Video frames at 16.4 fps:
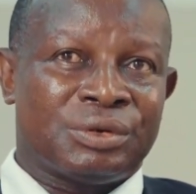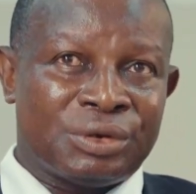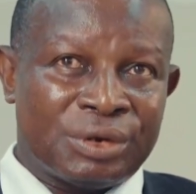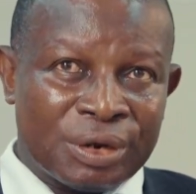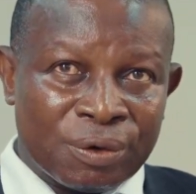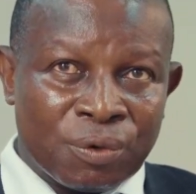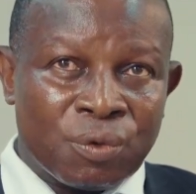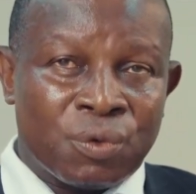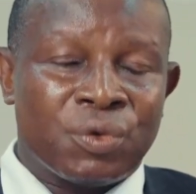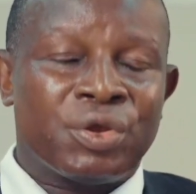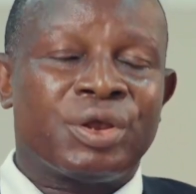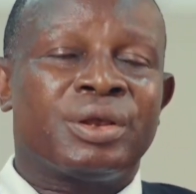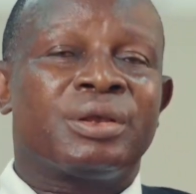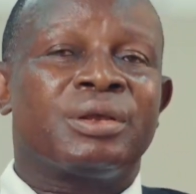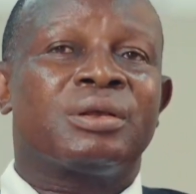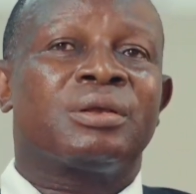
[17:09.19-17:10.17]

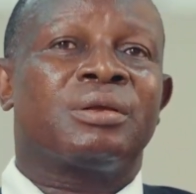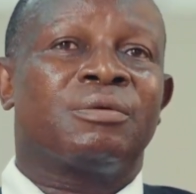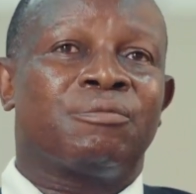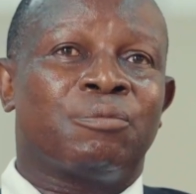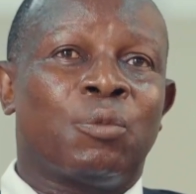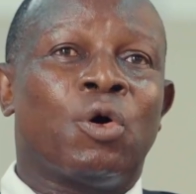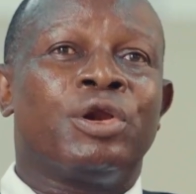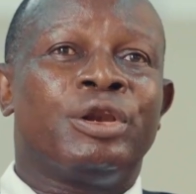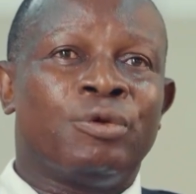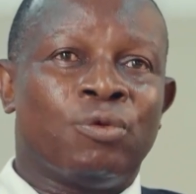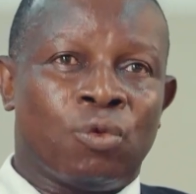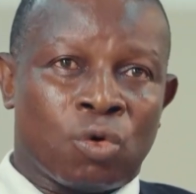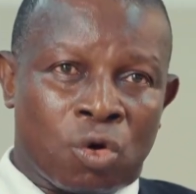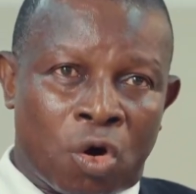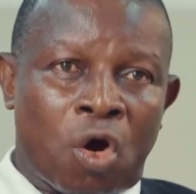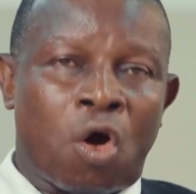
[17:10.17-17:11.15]
money
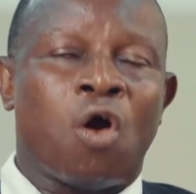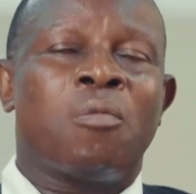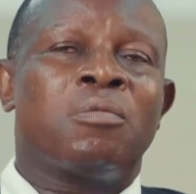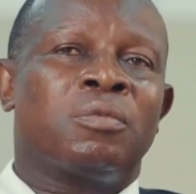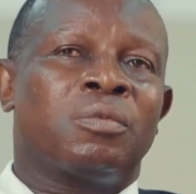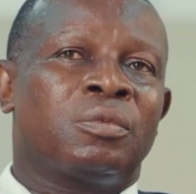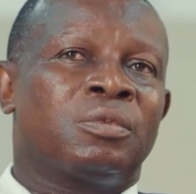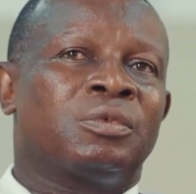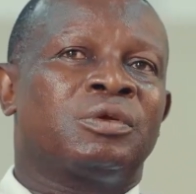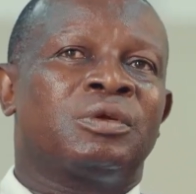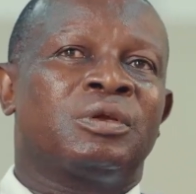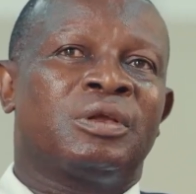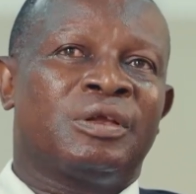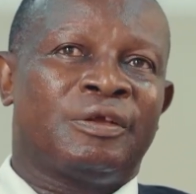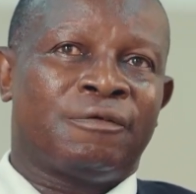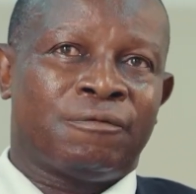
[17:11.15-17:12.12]
will come
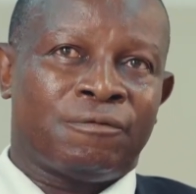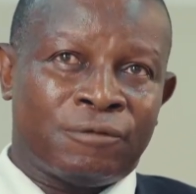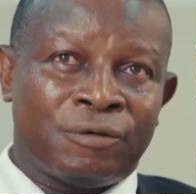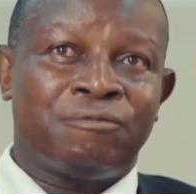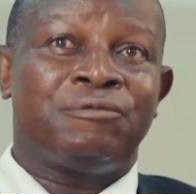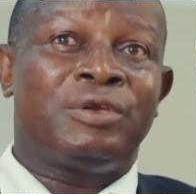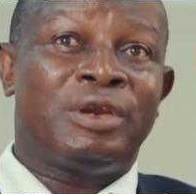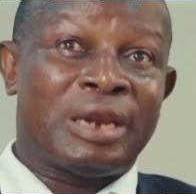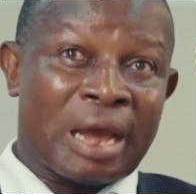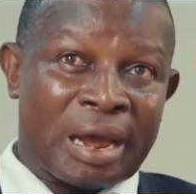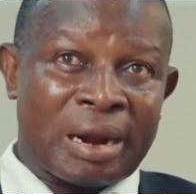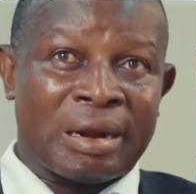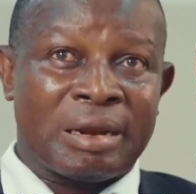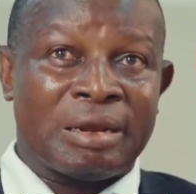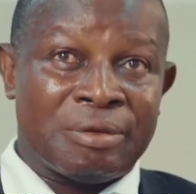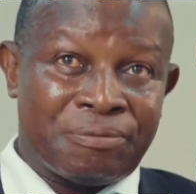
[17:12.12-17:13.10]
if
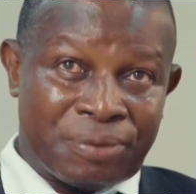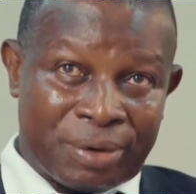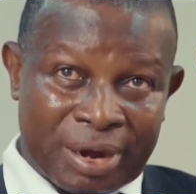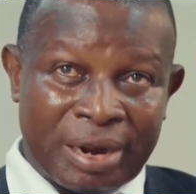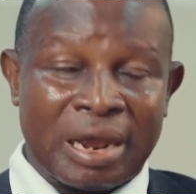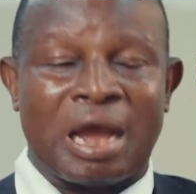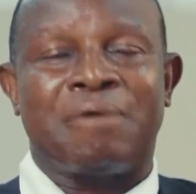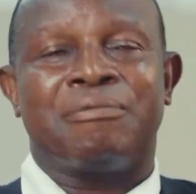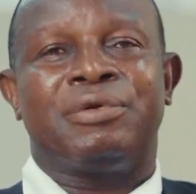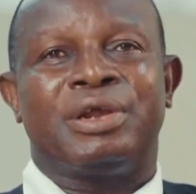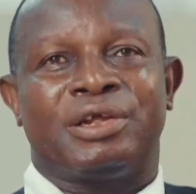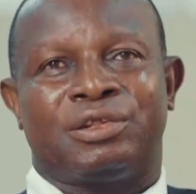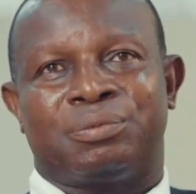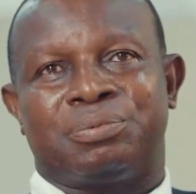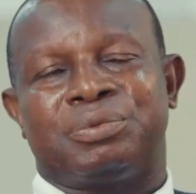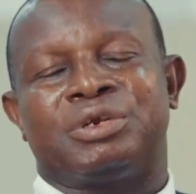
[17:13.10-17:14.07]
they have the
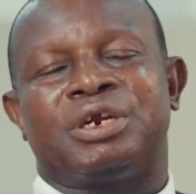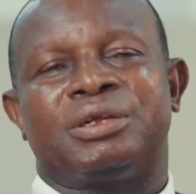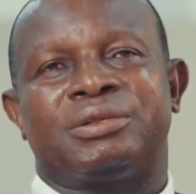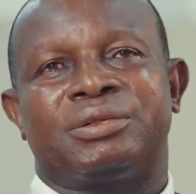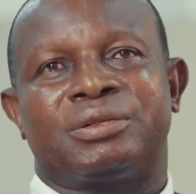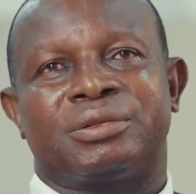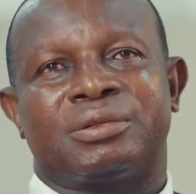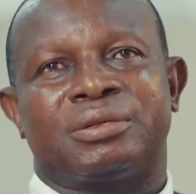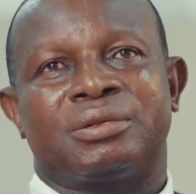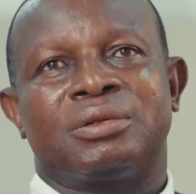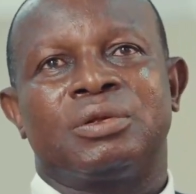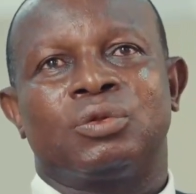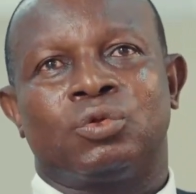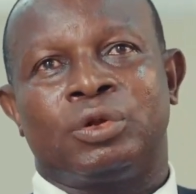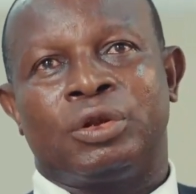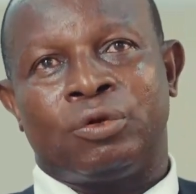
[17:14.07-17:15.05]
experience.
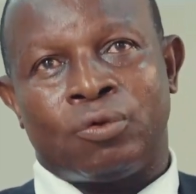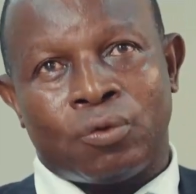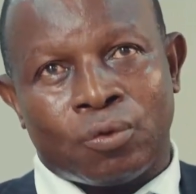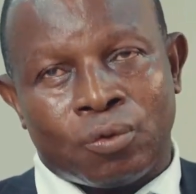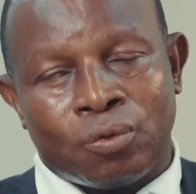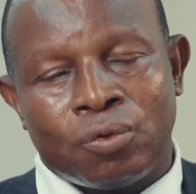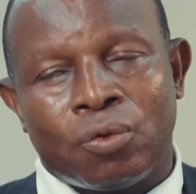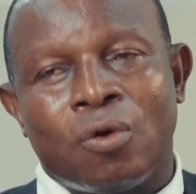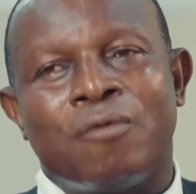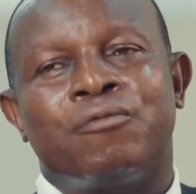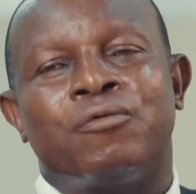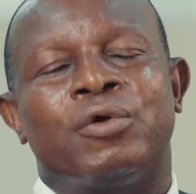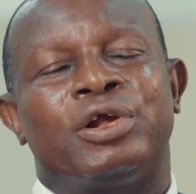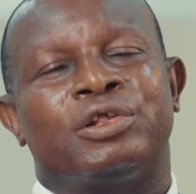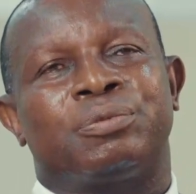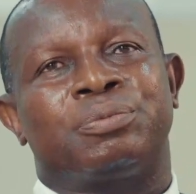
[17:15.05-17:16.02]
They go
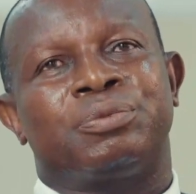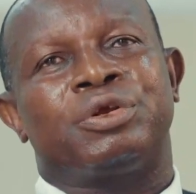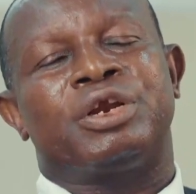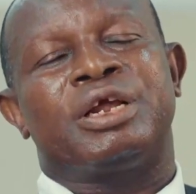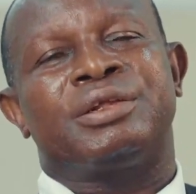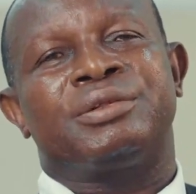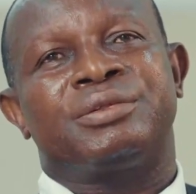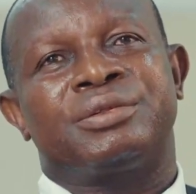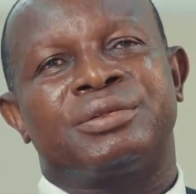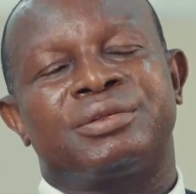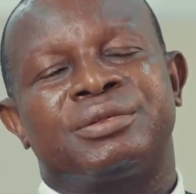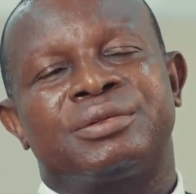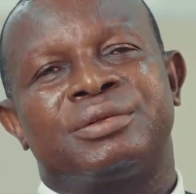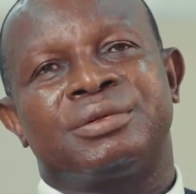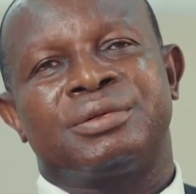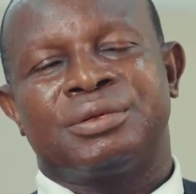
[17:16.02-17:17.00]
for experience,
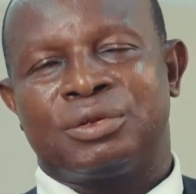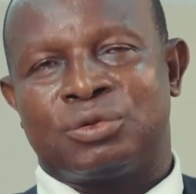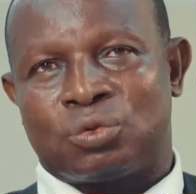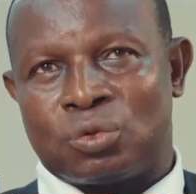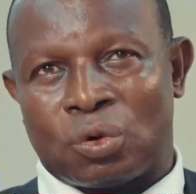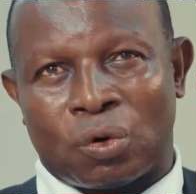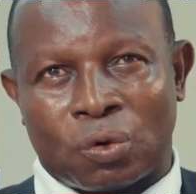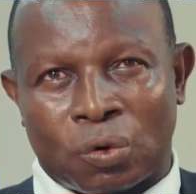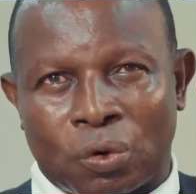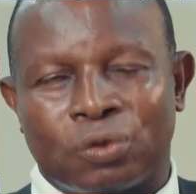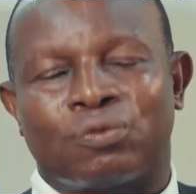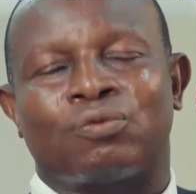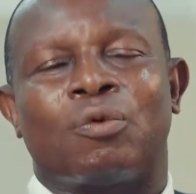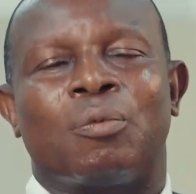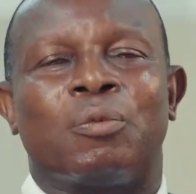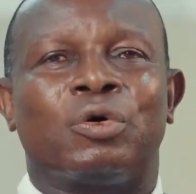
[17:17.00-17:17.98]
it's not rush
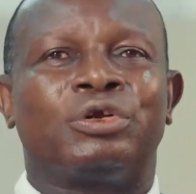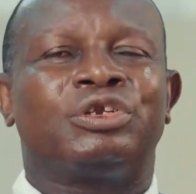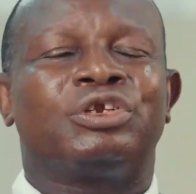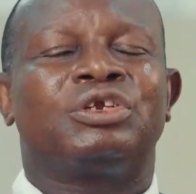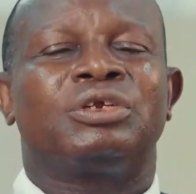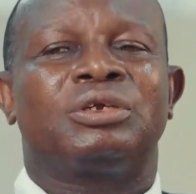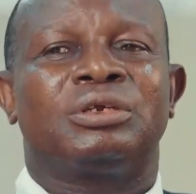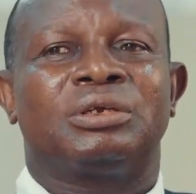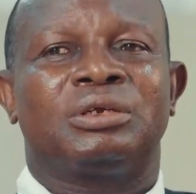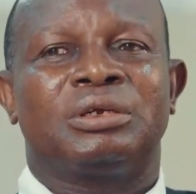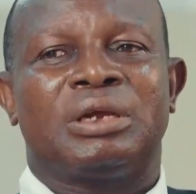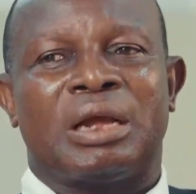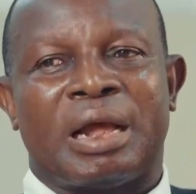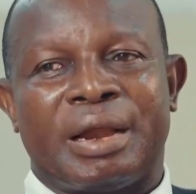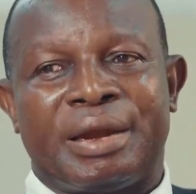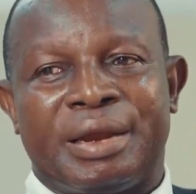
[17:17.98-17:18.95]
for money,
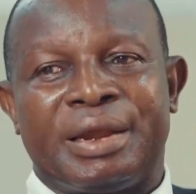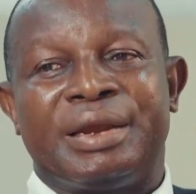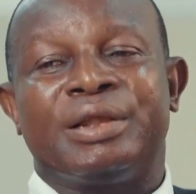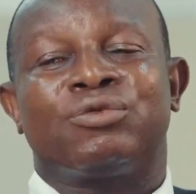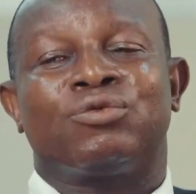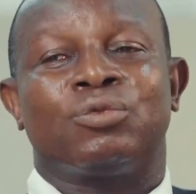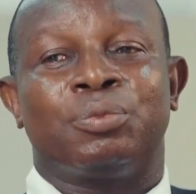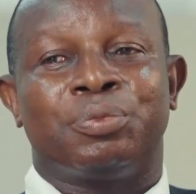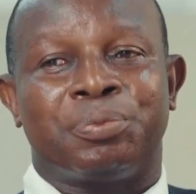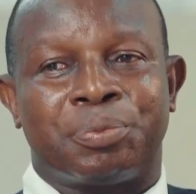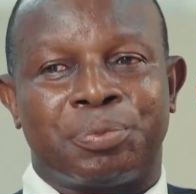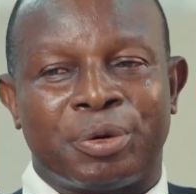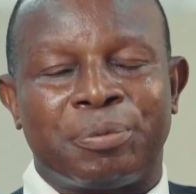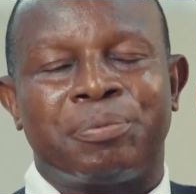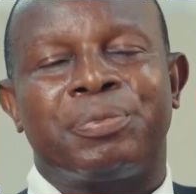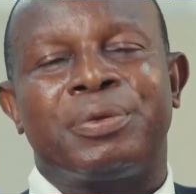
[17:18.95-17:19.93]
and then they should
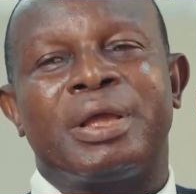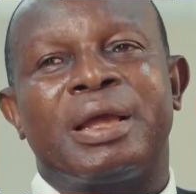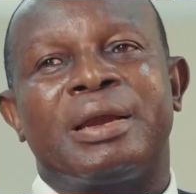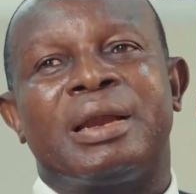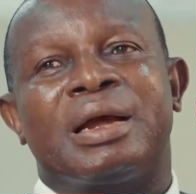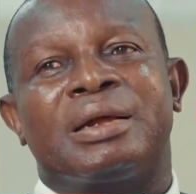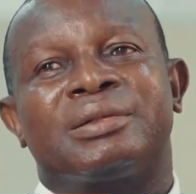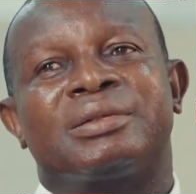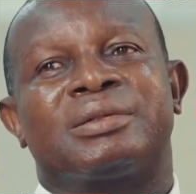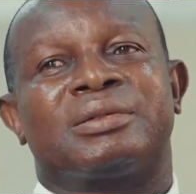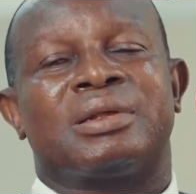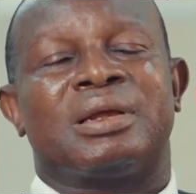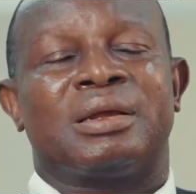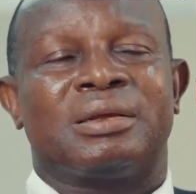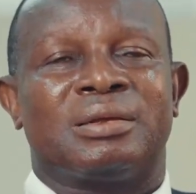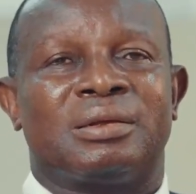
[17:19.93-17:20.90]
prepare that
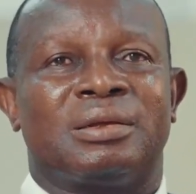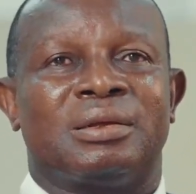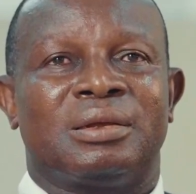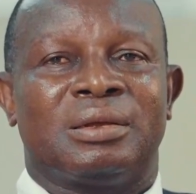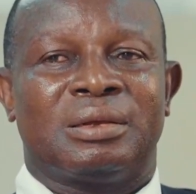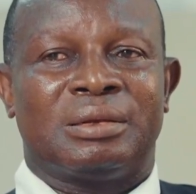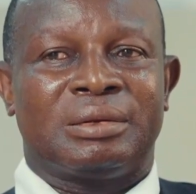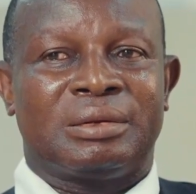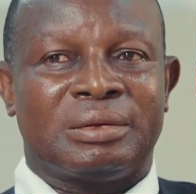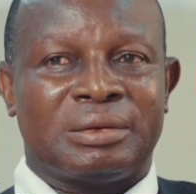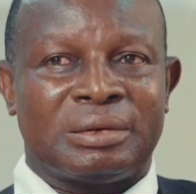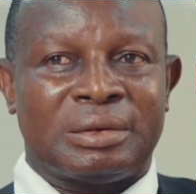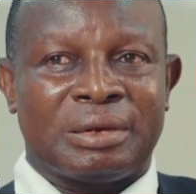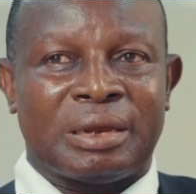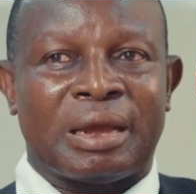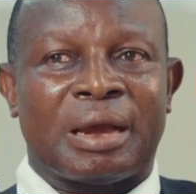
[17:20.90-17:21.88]

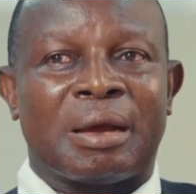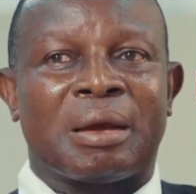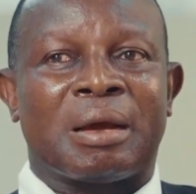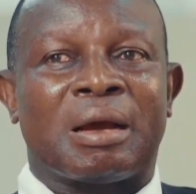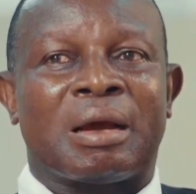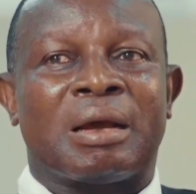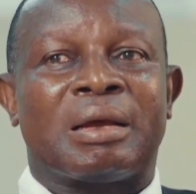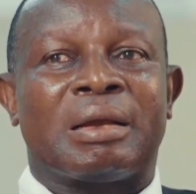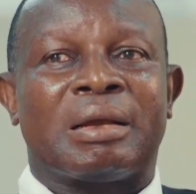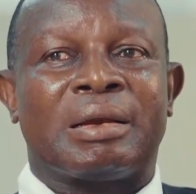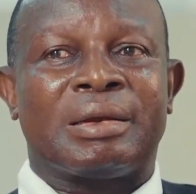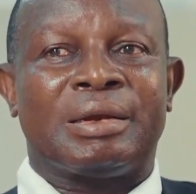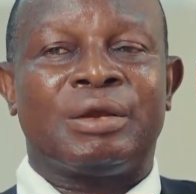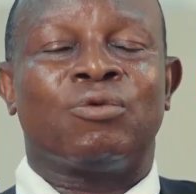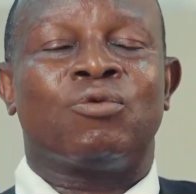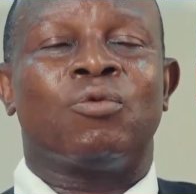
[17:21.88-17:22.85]
they
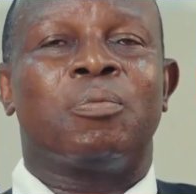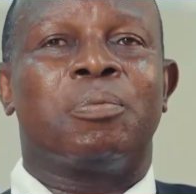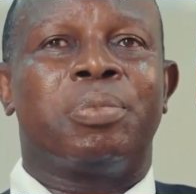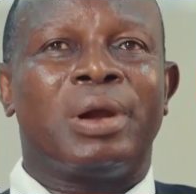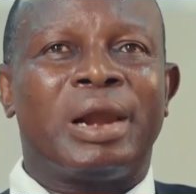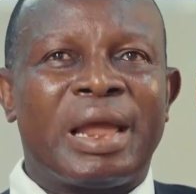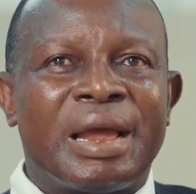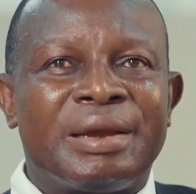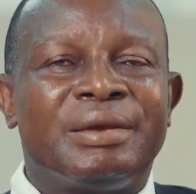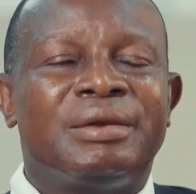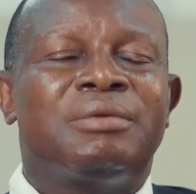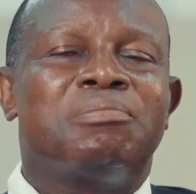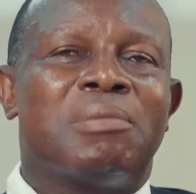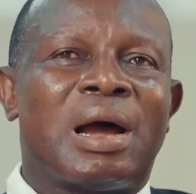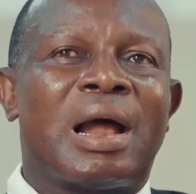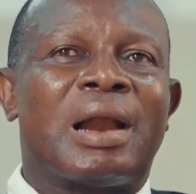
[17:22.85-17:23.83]
will blend
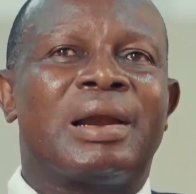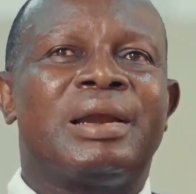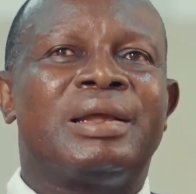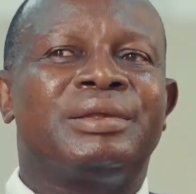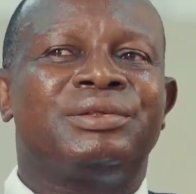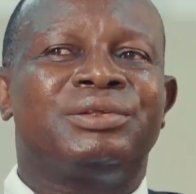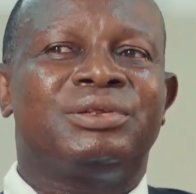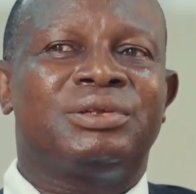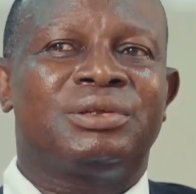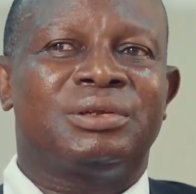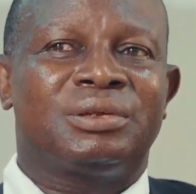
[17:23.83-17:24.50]
marriage